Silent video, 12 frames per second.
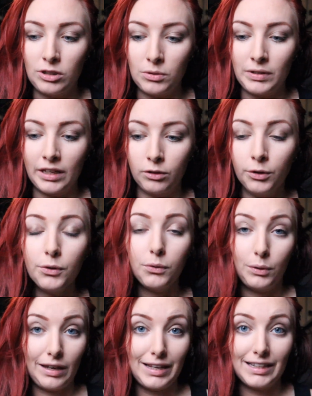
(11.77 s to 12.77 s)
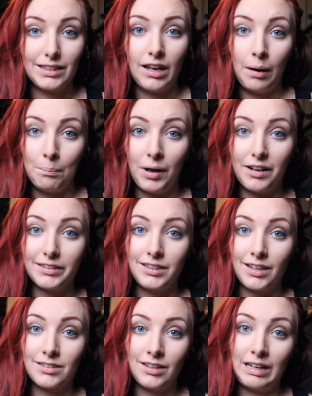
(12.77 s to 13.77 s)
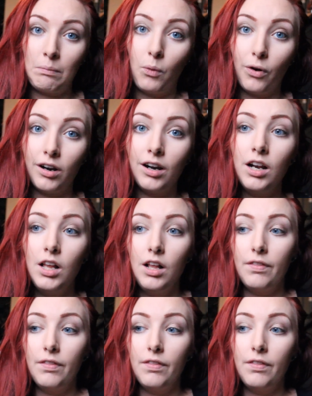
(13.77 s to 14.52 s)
doing Loot Crate unboxings anymore.